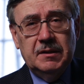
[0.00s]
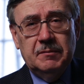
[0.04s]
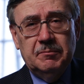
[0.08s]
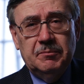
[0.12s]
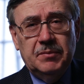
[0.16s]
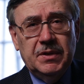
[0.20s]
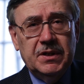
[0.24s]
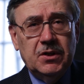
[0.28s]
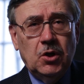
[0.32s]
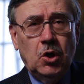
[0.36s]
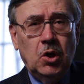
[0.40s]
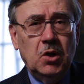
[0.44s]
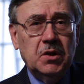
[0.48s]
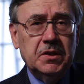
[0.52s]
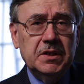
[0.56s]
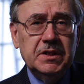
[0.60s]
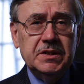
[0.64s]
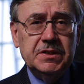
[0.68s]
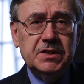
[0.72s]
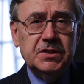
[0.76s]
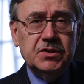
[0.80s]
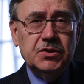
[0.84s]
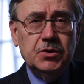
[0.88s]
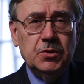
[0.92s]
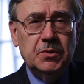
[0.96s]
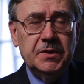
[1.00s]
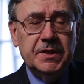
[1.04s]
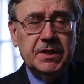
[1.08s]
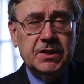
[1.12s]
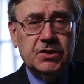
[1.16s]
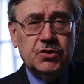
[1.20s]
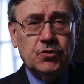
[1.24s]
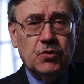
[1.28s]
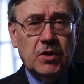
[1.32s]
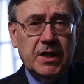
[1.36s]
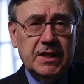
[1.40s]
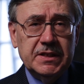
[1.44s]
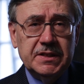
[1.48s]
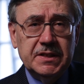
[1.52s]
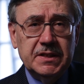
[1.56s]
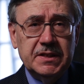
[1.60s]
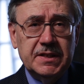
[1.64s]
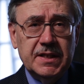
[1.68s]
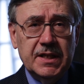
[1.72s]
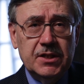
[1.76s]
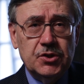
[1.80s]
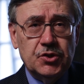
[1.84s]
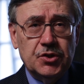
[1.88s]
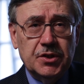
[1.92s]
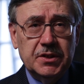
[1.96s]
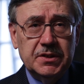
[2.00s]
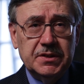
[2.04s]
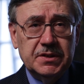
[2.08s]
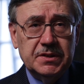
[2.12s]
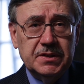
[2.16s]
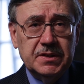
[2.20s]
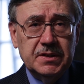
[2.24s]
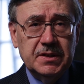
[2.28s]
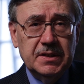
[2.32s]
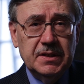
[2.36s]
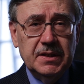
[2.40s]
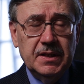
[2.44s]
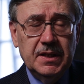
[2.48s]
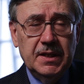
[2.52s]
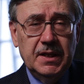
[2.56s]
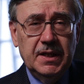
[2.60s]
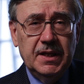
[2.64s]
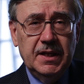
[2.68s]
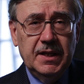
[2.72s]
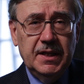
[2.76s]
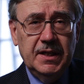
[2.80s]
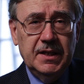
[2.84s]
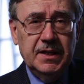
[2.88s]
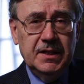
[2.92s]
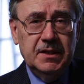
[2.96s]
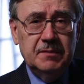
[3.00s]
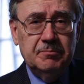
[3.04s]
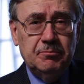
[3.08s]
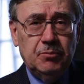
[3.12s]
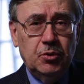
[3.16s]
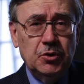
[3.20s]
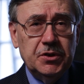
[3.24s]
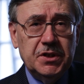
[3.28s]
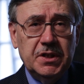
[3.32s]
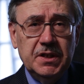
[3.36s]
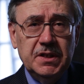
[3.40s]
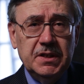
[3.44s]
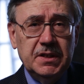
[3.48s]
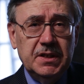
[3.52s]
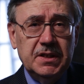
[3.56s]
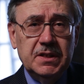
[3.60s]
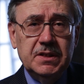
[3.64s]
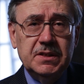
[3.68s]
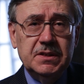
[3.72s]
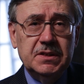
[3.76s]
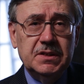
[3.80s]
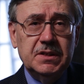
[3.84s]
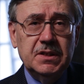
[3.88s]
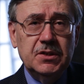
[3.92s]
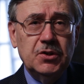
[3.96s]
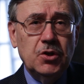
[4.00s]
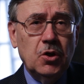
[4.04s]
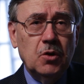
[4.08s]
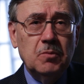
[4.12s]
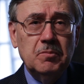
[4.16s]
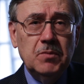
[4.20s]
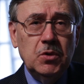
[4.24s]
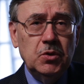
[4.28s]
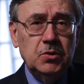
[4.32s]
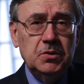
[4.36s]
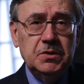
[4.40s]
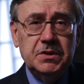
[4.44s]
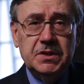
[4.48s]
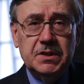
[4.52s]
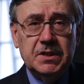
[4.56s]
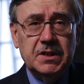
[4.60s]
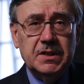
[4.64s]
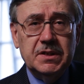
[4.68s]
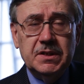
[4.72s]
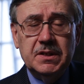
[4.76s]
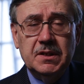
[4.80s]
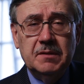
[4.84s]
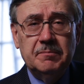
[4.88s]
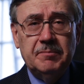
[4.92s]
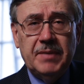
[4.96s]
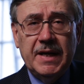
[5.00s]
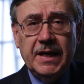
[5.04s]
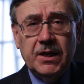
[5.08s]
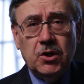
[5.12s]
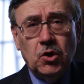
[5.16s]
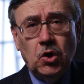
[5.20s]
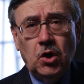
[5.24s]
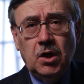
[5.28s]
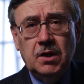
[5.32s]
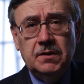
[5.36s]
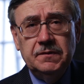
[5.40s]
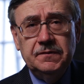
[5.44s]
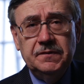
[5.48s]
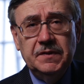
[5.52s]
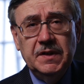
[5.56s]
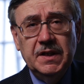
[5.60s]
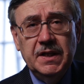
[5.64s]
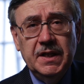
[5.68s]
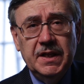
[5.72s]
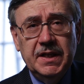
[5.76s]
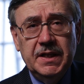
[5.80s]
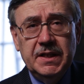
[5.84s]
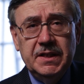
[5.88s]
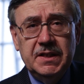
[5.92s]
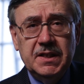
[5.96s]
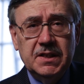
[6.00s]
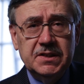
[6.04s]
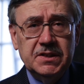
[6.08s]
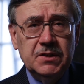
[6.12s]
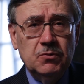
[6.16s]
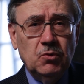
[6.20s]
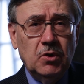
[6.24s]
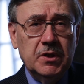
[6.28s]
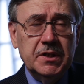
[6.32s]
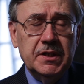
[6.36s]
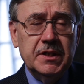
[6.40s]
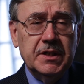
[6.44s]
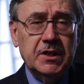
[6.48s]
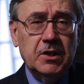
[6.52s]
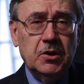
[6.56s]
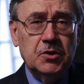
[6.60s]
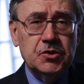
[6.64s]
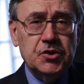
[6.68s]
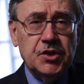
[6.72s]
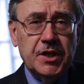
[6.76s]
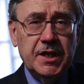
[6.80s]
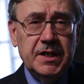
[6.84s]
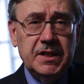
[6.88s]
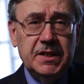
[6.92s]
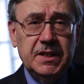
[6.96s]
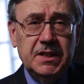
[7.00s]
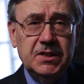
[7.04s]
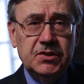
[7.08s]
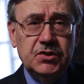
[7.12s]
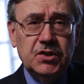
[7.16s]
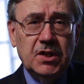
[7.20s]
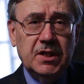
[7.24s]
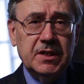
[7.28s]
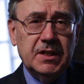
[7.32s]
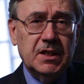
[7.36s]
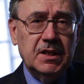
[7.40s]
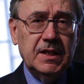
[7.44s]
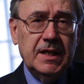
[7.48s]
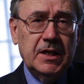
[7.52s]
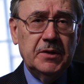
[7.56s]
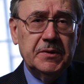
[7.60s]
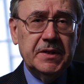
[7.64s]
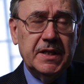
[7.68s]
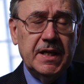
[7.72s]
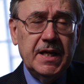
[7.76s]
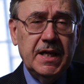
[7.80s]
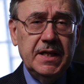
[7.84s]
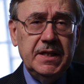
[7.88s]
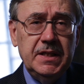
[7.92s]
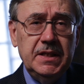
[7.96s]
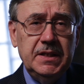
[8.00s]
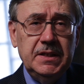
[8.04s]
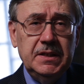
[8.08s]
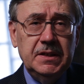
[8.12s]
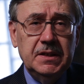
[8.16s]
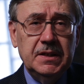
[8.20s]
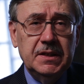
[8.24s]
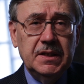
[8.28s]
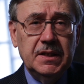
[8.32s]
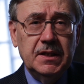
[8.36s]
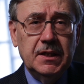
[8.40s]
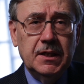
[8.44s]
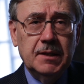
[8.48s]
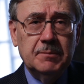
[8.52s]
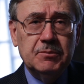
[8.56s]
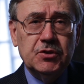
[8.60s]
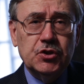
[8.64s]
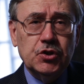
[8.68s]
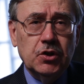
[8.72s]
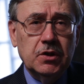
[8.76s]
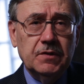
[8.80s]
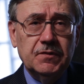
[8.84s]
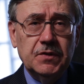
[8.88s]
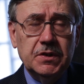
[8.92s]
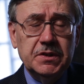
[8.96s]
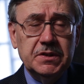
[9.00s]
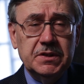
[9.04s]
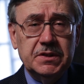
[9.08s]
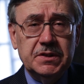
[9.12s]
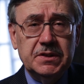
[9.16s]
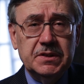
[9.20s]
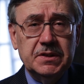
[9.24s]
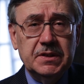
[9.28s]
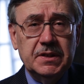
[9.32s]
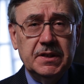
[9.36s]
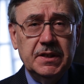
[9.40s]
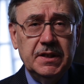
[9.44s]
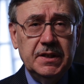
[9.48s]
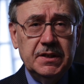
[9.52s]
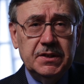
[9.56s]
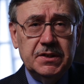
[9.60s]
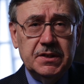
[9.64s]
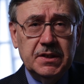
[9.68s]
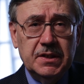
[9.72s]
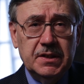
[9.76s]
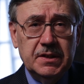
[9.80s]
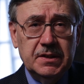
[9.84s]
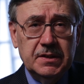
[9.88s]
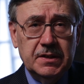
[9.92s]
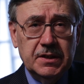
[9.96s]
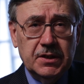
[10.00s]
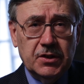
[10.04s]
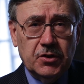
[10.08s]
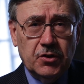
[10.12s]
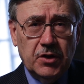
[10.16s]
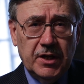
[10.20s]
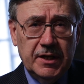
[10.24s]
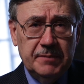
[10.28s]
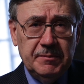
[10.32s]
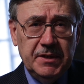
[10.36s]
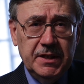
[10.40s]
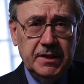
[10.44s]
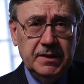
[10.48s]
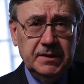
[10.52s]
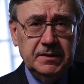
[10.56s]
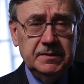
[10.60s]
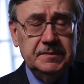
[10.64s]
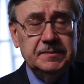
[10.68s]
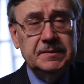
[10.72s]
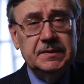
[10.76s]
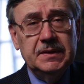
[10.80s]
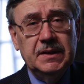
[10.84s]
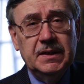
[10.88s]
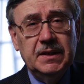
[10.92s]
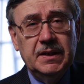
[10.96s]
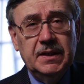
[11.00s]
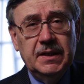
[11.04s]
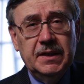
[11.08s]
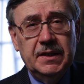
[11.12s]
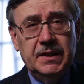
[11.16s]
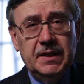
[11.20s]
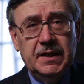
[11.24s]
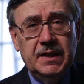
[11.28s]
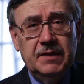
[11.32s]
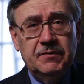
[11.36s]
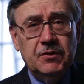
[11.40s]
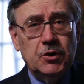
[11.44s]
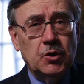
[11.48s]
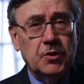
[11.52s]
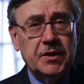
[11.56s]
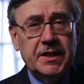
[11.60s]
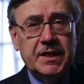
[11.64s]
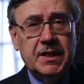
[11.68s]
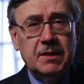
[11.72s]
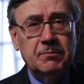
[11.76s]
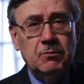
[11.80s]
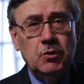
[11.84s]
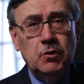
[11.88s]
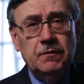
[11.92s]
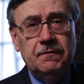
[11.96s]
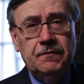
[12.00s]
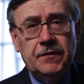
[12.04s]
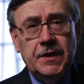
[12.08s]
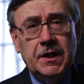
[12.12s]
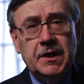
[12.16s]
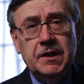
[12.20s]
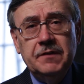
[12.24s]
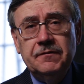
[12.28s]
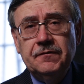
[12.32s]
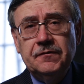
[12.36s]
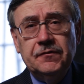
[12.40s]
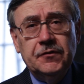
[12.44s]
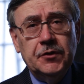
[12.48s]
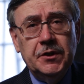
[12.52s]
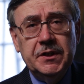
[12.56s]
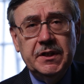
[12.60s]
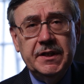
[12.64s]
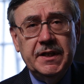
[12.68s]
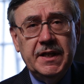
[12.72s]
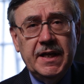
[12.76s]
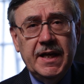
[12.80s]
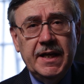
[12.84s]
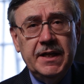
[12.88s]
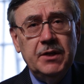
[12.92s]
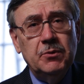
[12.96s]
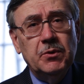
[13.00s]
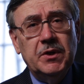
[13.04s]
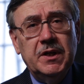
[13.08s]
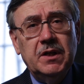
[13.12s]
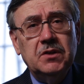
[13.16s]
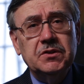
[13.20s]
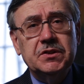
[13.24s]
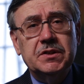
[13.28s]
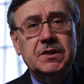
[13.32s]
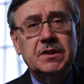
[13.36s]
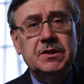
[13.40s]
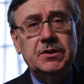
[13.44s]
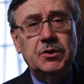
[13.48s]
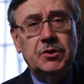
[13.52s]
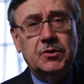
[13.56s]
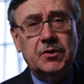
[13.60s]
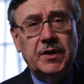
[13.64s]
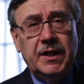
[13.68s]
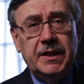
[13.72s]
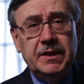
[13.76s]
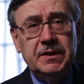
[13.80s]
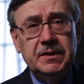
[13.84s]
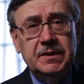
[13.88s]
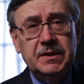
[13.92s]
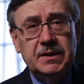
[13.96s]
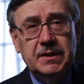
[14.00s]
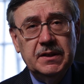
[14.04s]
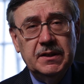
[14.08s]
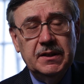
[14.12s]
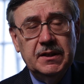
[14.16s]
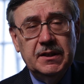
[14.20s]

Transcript: But all this is doing is rising tensions. And Putin is in no mood to back off. He doesn't want to negotiate. He's not allowing any observers into Crimea, even though they can move very freely anywhere else in Ukraine.